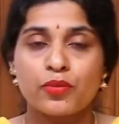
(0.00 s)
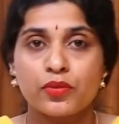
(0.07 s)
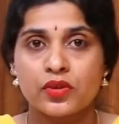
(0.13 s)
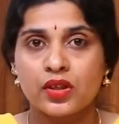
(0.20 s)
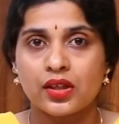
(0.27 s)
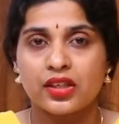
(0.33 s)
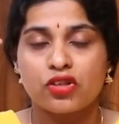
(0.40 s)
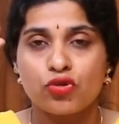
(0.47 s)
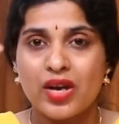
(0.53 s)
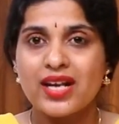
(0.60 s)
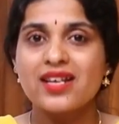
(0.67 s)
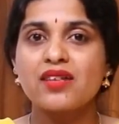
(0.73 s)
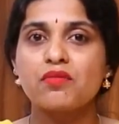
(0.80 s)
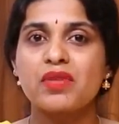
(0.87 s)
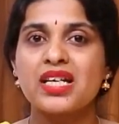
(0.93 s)
The
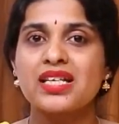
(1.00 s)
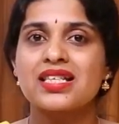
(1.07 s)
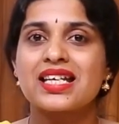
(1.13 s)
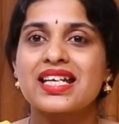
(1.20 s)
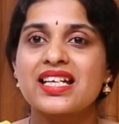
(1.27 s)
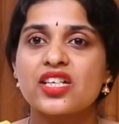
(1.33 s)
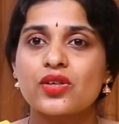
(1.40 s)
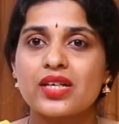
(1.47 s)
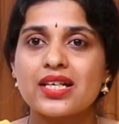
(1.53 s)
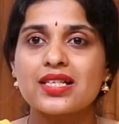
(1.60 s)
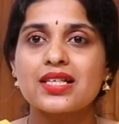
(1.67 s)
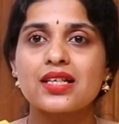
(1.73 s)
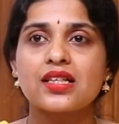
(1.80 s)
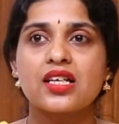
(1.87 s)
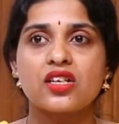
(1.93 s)
training means
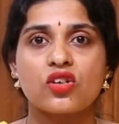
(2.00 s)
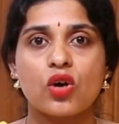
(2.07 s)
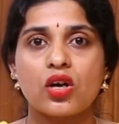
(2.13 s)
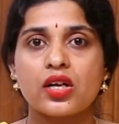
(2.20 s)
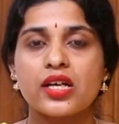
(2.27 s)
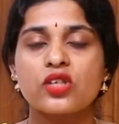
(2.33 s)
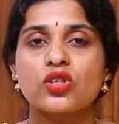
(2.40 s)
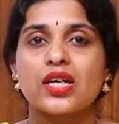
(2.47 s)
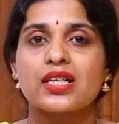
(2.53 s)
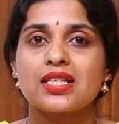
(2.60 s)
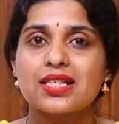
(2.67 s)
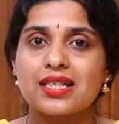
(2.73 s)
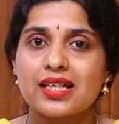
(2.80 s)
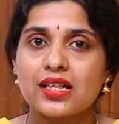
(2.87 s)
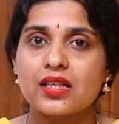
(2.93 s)
increasing the knowledge and
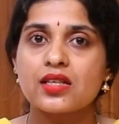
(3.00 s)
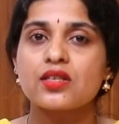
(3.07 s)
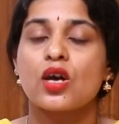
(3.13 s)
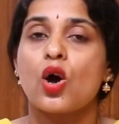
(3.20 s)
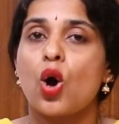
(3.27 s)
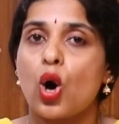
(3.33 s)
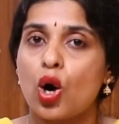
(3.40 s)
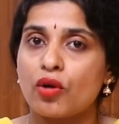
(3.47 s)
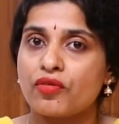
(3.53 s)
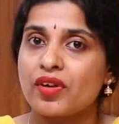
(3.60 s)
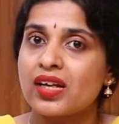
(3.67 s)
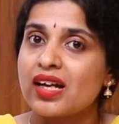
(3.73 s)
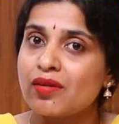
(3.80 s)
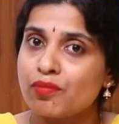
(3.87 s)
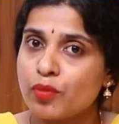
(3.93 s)
skills of
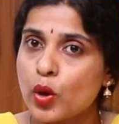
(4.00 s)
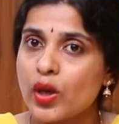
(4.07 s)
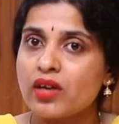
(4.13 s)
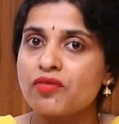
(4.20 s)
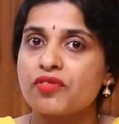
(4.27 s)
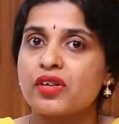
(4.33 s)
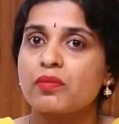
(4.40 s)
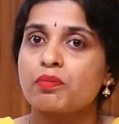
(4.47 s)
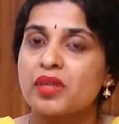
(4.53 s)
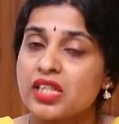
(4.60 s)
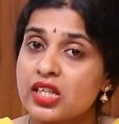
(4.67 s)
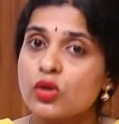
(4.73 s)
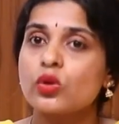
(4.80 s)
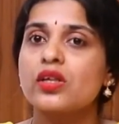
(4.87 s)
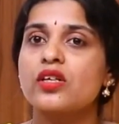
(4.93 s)
an employee for a
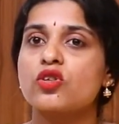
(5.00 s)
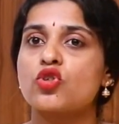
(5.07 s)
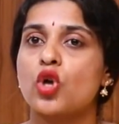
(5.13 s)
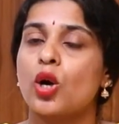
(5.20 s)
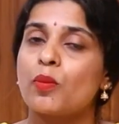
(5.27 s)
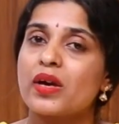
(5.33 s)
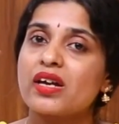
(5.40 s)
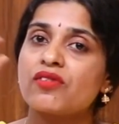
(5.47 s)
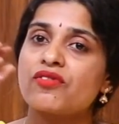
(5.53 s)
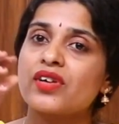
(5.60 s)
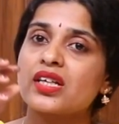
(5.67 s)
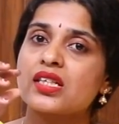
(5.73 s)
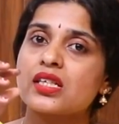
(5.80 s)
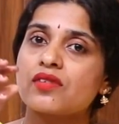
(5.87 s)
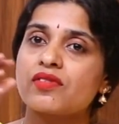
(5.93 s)
particular job
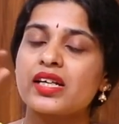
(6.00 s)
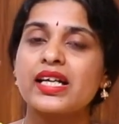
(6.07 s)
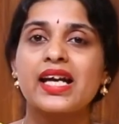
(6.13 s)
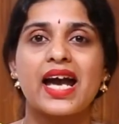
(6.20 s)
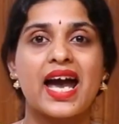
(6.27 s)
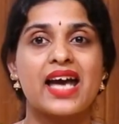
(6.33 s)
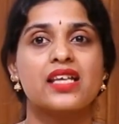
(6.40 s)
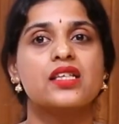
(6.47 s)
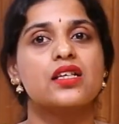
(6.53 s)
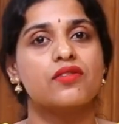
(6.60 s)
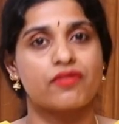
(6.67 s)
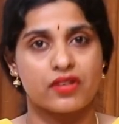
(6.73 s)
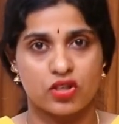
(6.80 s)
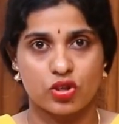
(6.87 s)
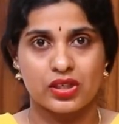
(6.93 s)
effectively and
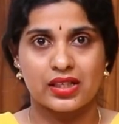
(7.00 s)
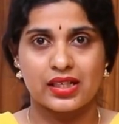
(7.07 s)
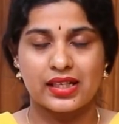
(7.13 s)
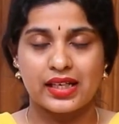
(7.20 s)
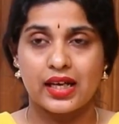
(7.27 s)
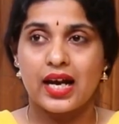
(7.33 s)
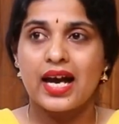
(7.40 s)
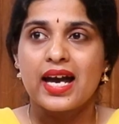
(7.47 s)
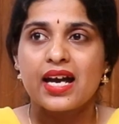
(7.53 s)
efficiently.